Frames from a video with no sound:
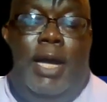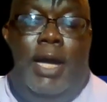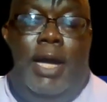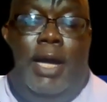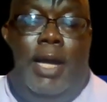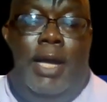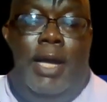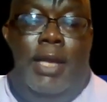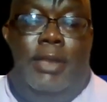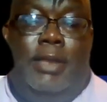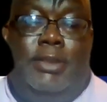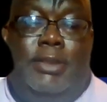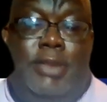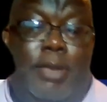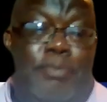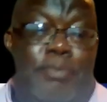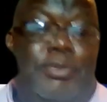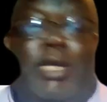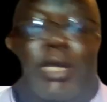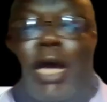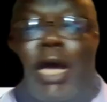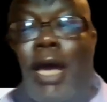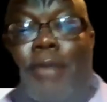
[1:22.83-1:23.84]
Uh,
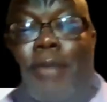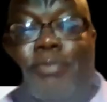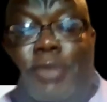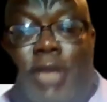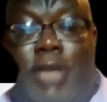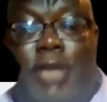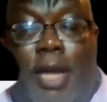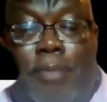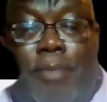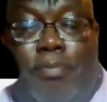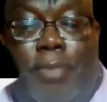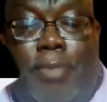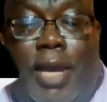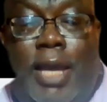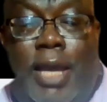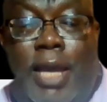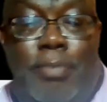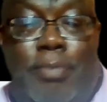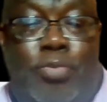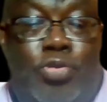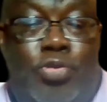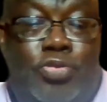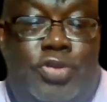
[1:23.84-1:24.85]
sometimes I'm
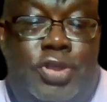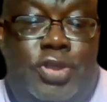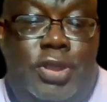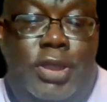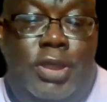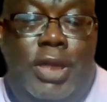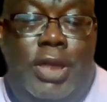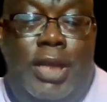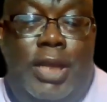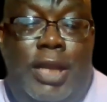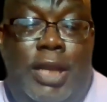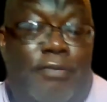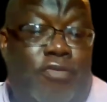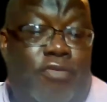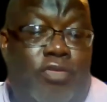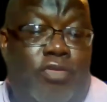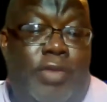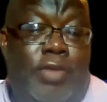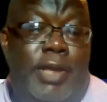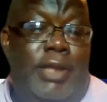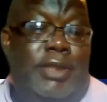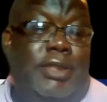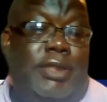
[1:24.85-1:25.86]
able to
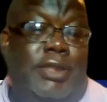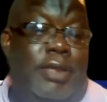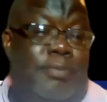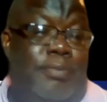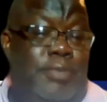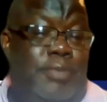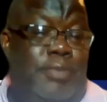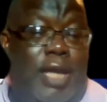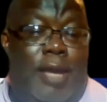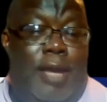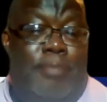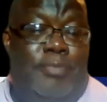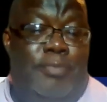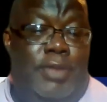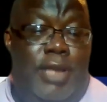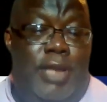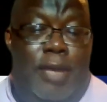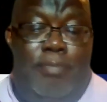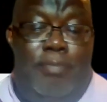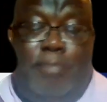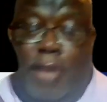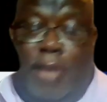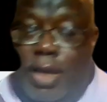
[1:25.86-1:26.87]
deliver it. Sometimes
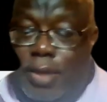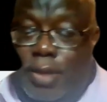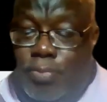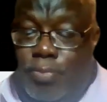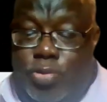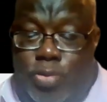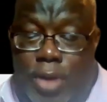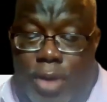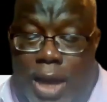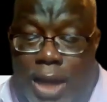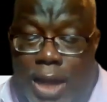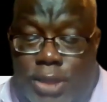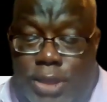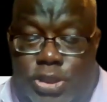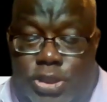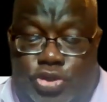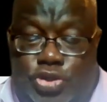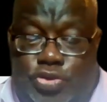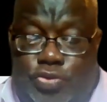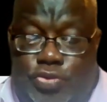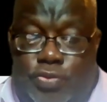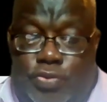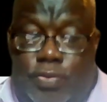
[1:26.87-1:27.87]
I'm able not
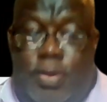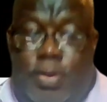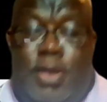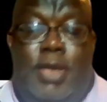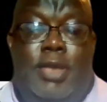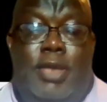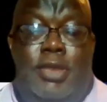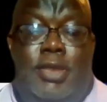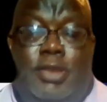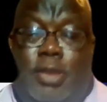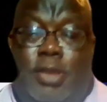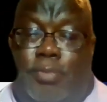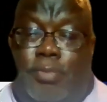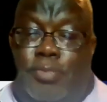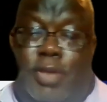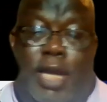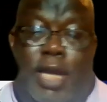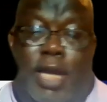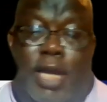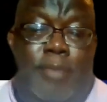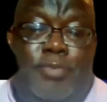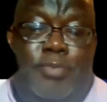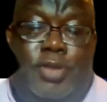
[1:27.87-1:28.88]
to.
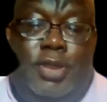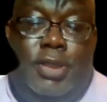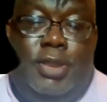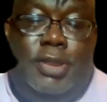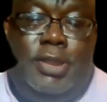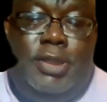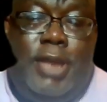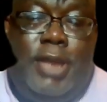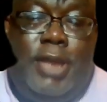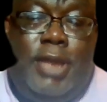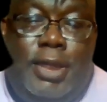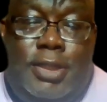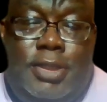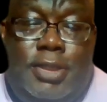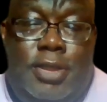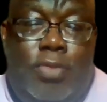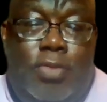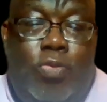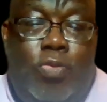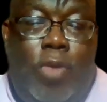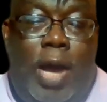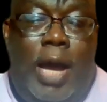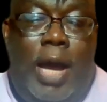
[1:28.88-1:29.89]
Sometimes it
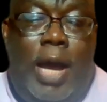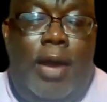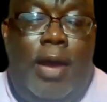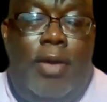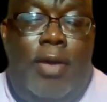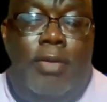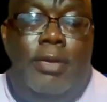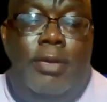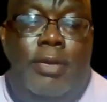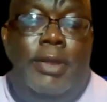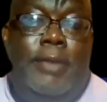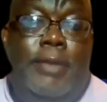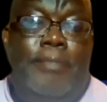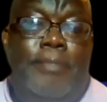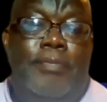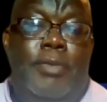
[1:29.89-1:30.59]
takes a while.